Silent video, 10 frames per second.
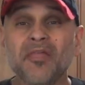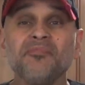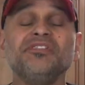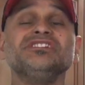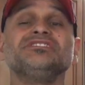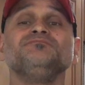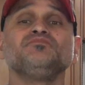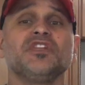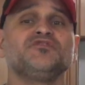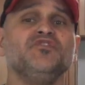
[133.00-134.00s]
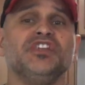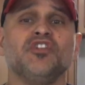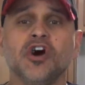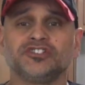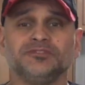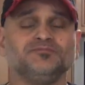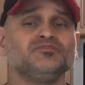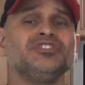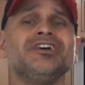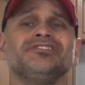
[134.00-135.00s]
This is freaking awesome.
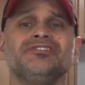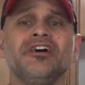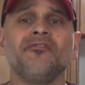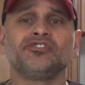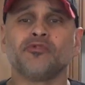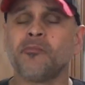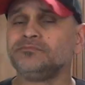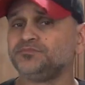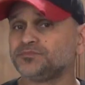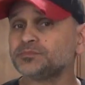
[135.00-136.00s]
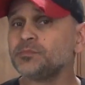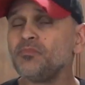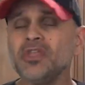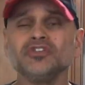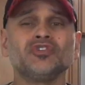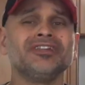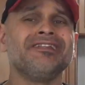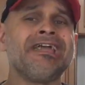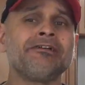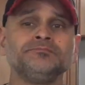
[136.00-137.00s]
You guys are gonna love this one. So
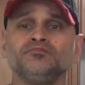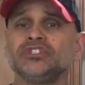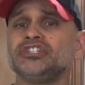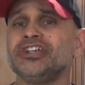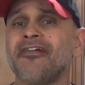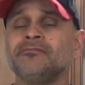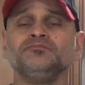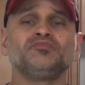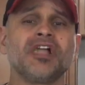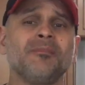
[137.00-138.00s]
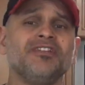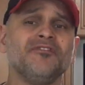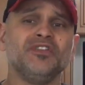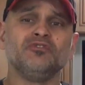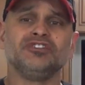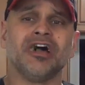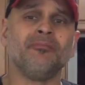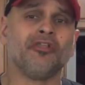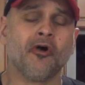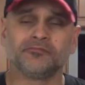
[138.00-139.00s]
like, share, comment on the video down
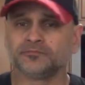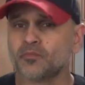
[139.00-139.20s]
below.